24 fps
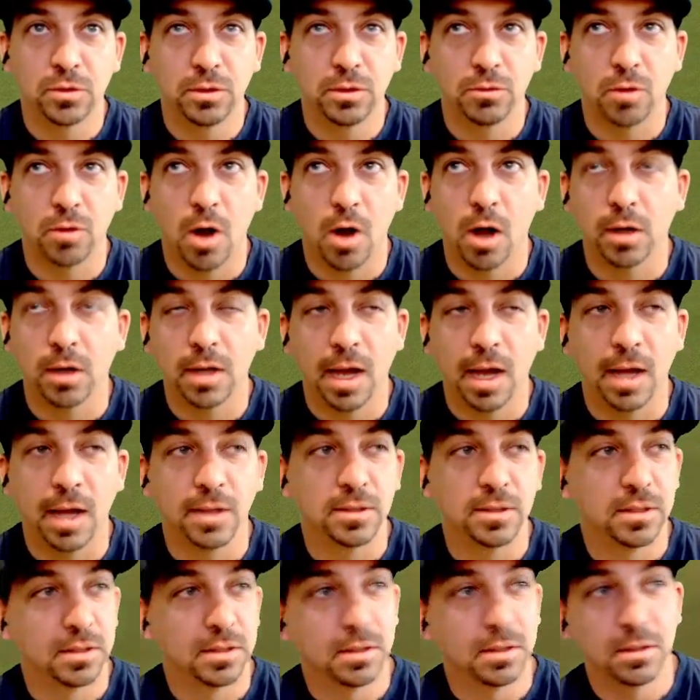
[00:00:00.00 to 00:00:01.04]
wrong,
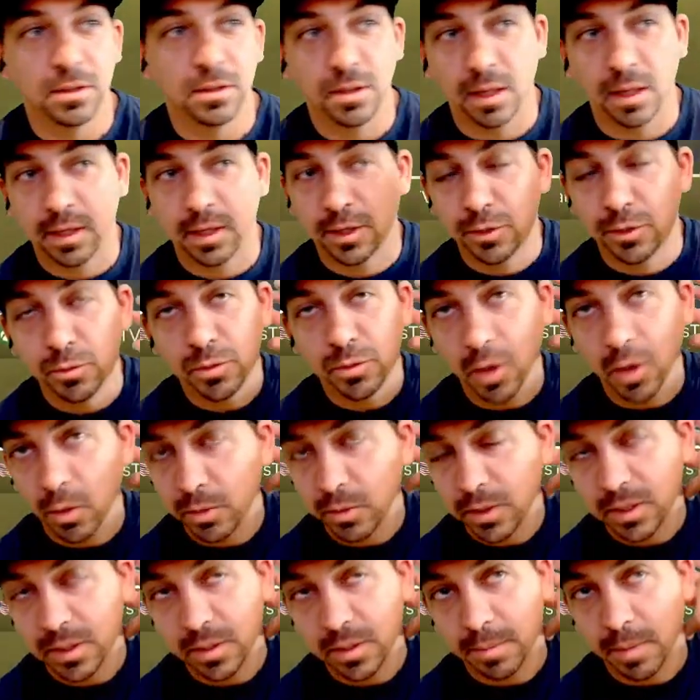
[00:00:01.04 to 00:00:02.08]
guys. You don't
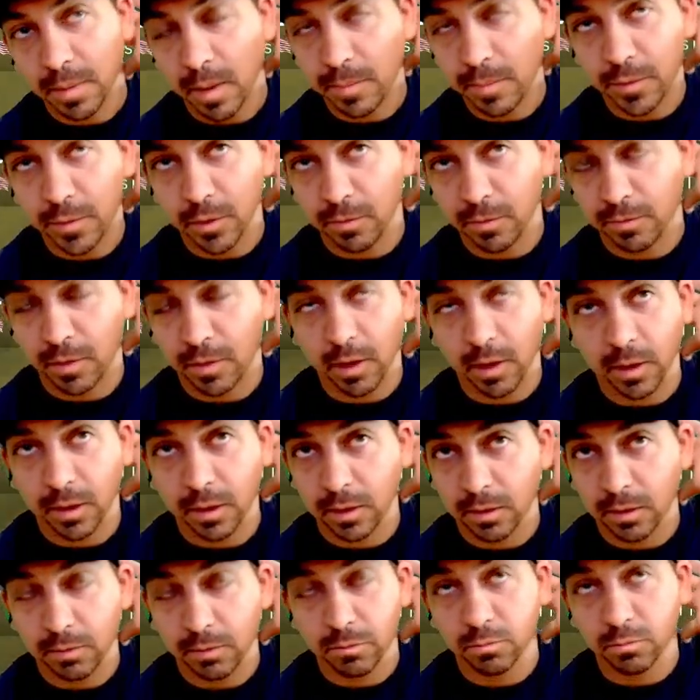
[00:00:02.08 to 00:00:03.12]
need to bump your
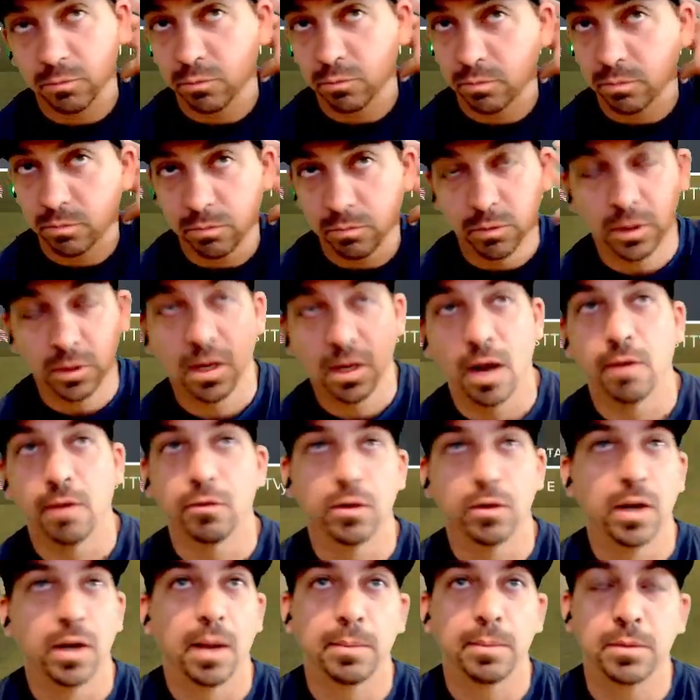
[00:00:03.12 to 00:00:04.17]
fucking
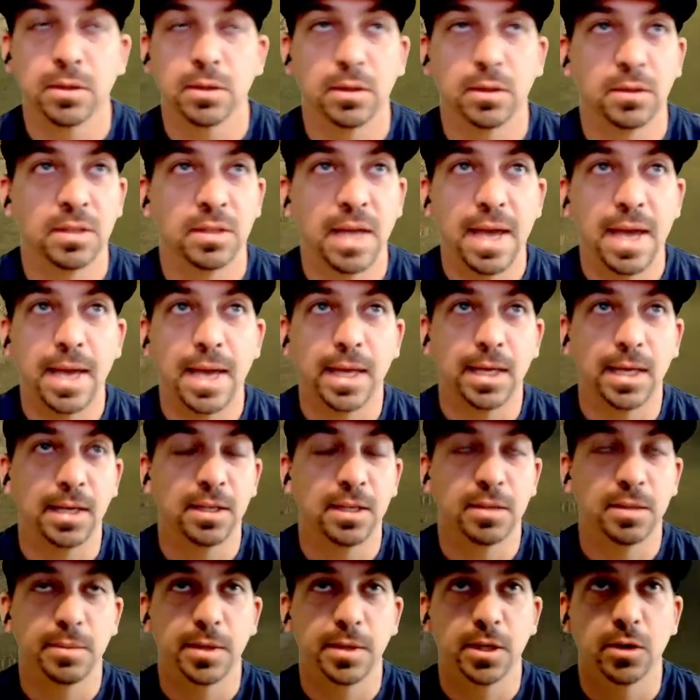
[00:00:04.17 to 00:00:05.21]
recovery up to 80
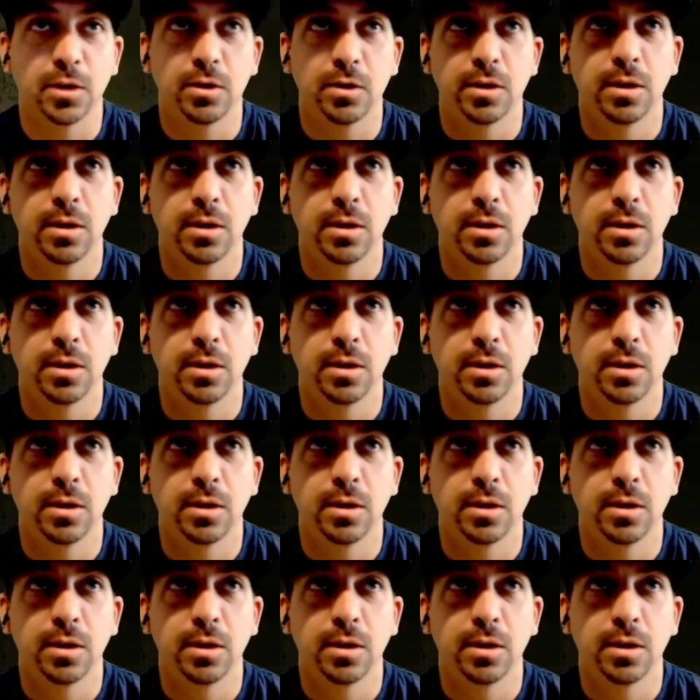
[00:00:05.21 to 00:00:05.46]
to be good.